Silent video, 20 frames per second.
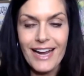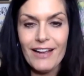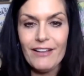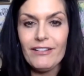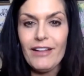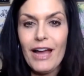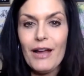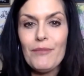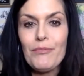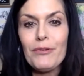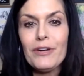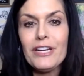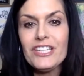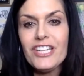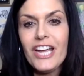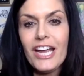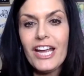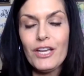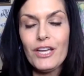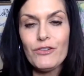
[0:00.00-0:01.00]
I, I
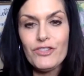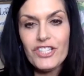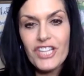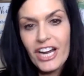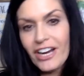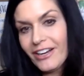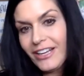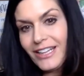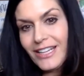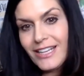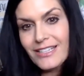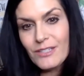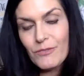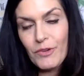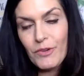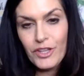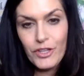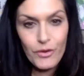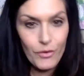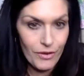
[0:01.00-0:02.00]
appreciate you sharing this
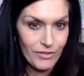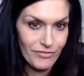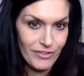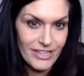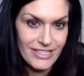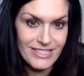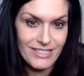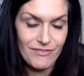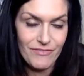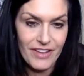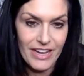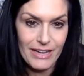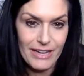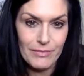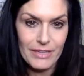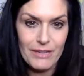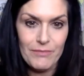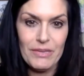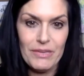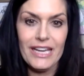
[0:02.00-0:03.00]
with your friends and
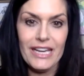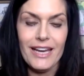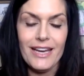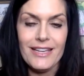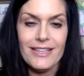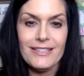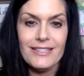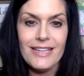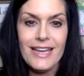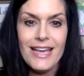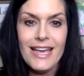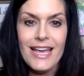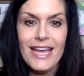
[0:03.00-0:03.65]
family because